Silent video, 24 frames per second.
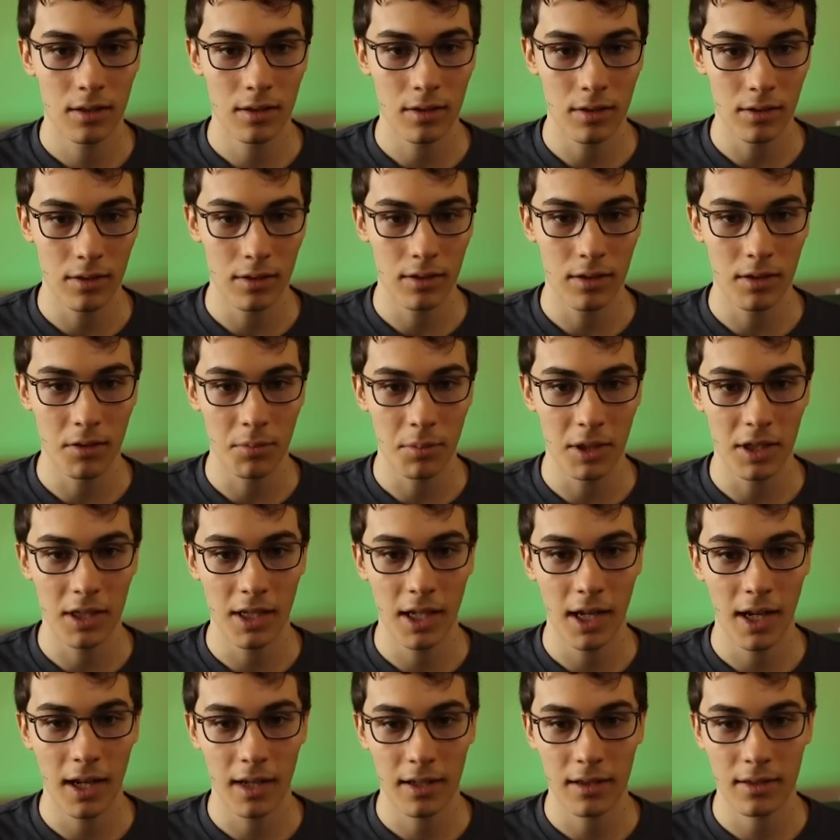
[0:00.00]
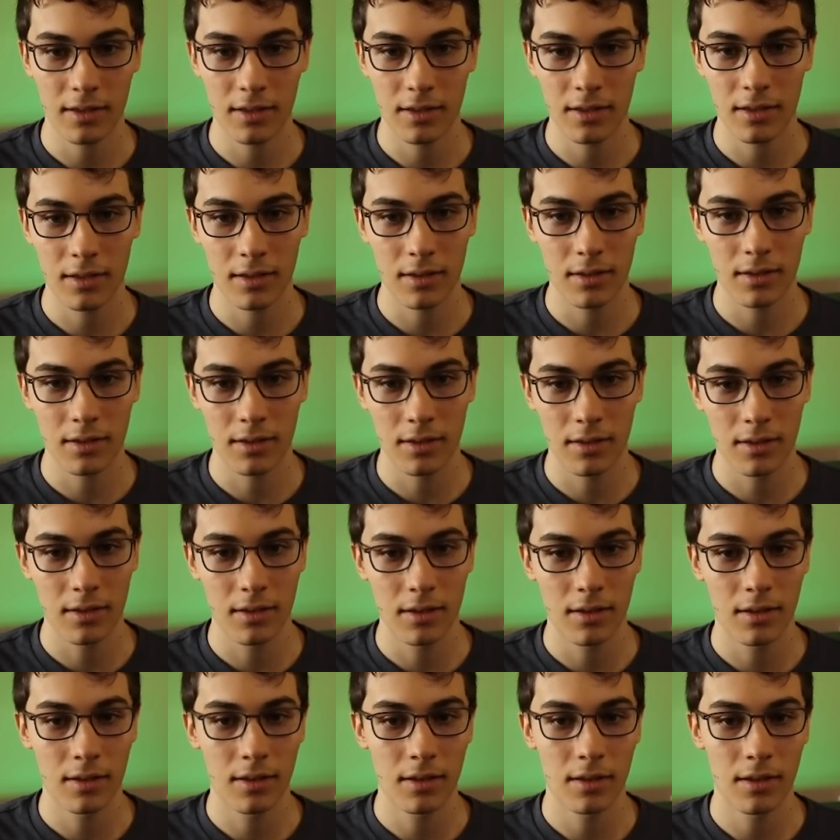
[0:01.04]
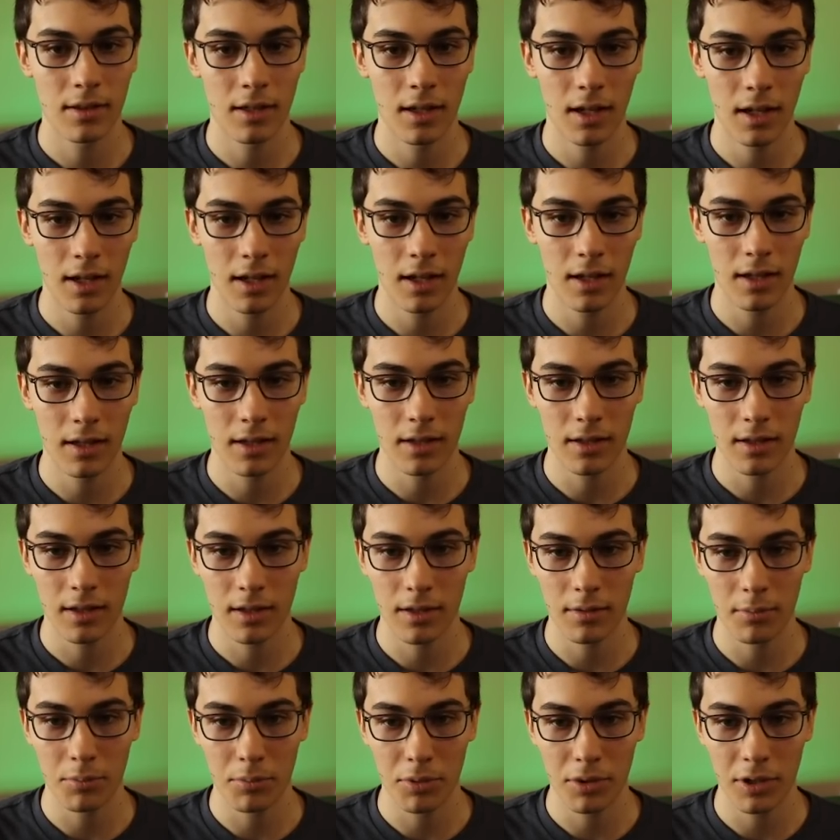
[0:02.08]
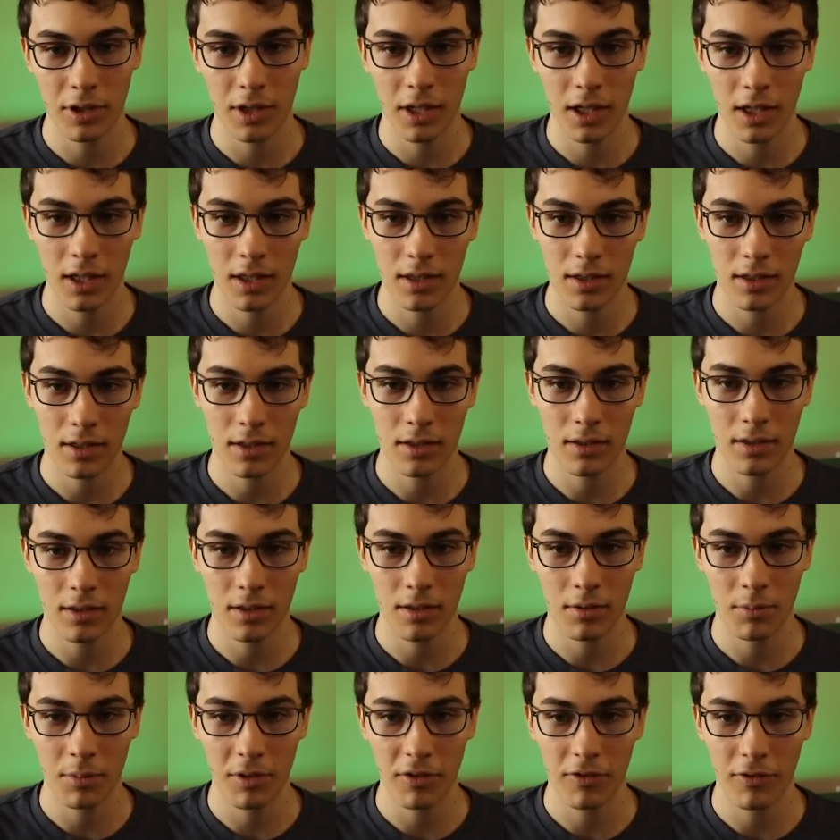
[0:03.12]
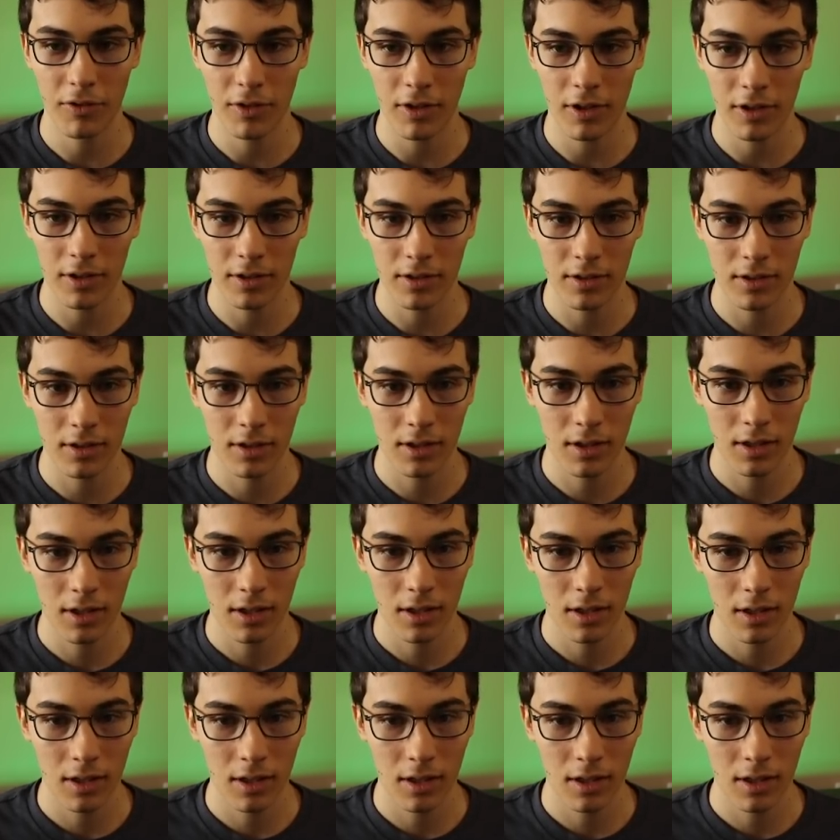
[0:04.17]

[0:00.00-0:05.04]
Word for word: So this is going to be text, and complete is going to be false.